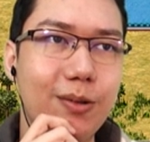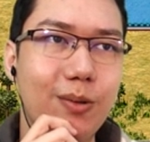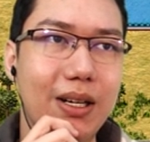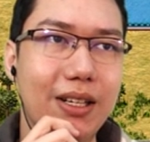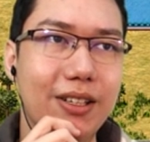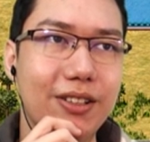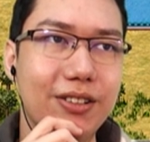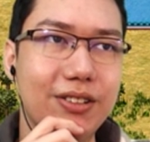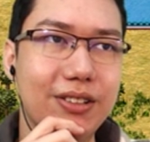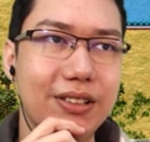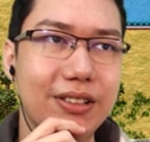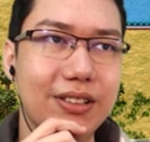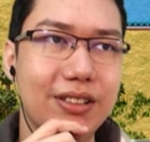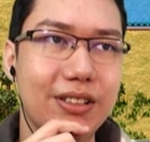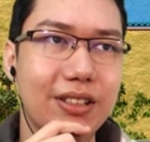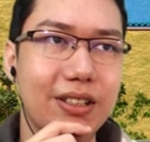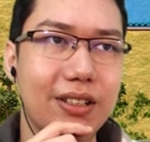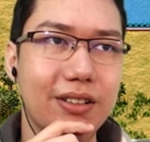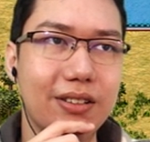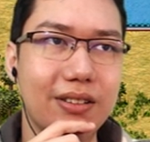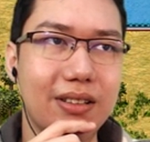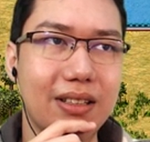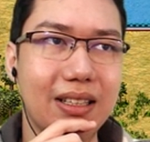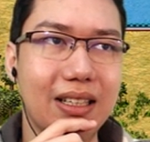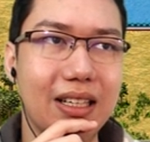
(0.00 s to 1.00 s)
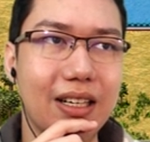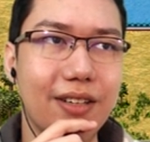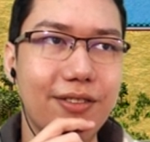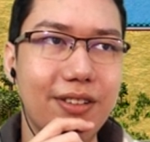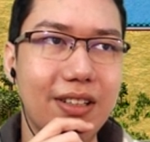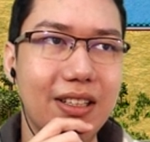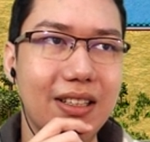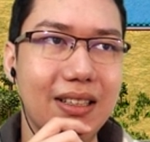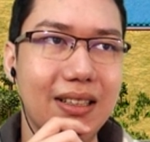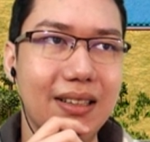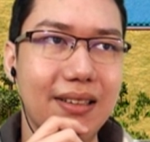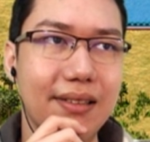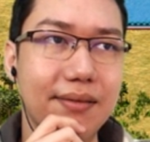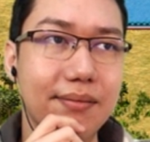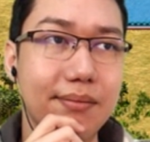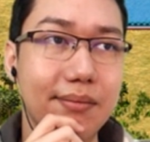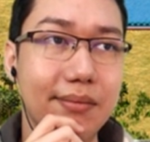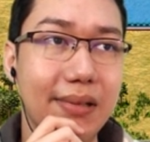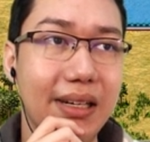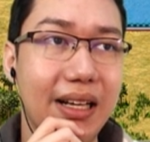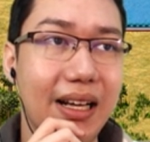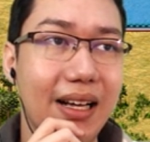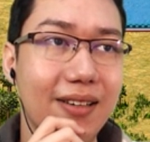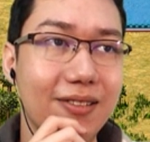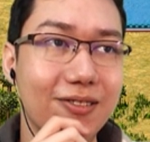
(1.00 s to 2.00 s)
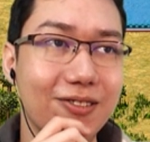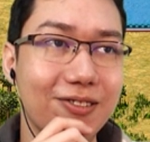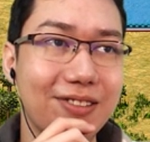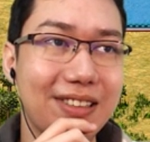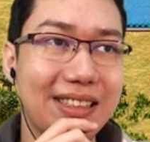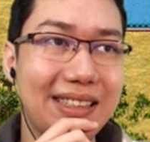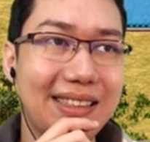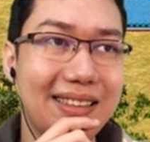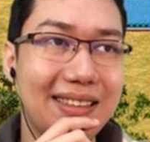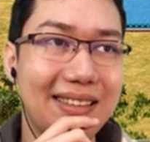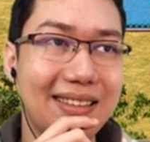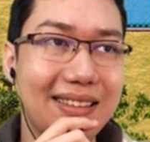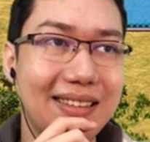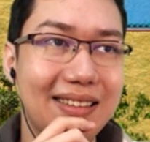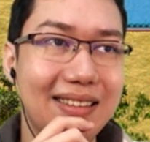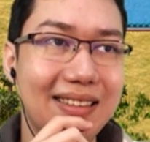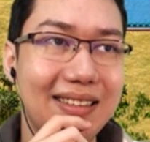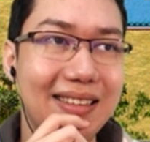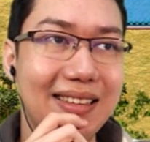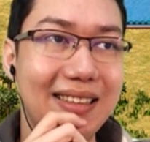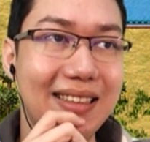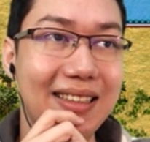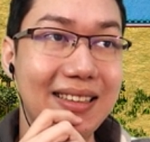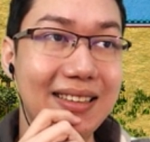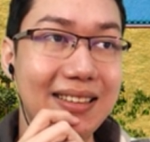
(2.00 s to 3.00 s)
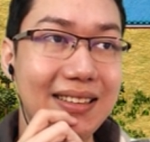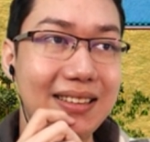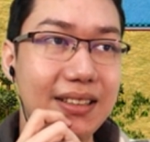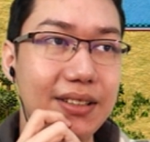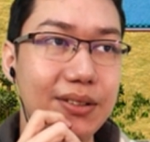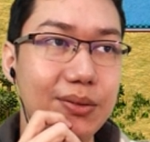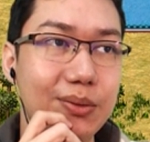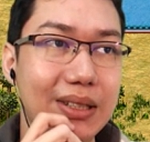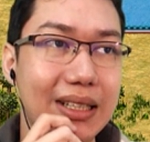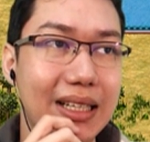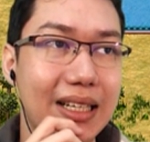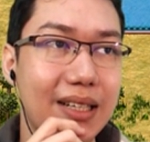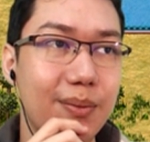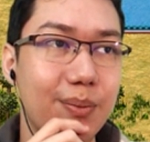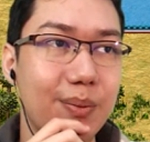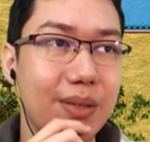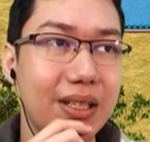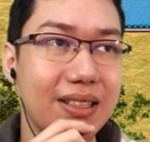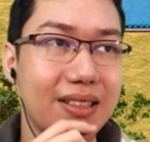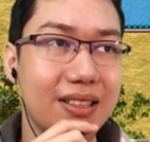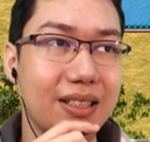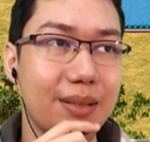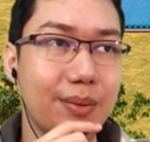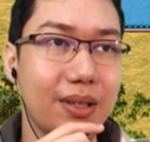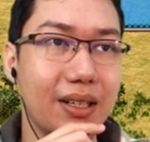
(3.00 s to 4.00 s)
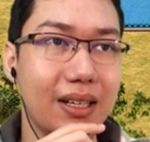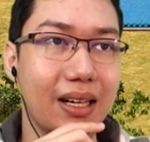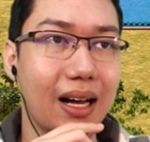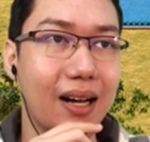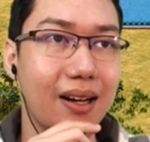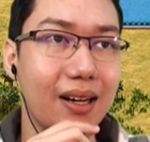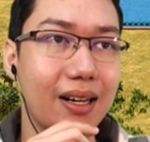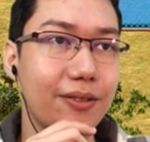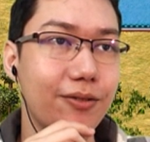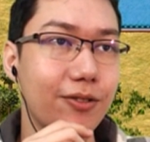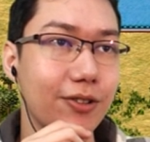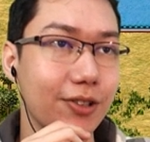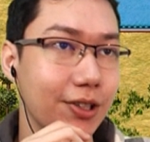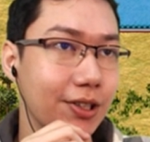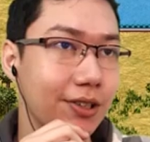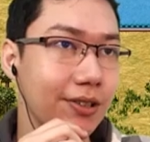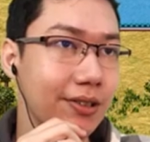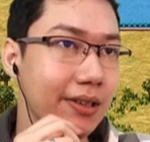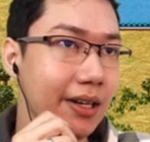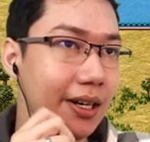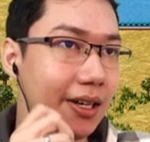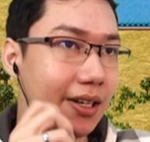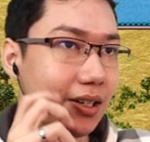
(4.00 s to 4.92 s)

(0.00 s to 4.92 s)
While you're doing so, the governor Aristides will administer Megara for you.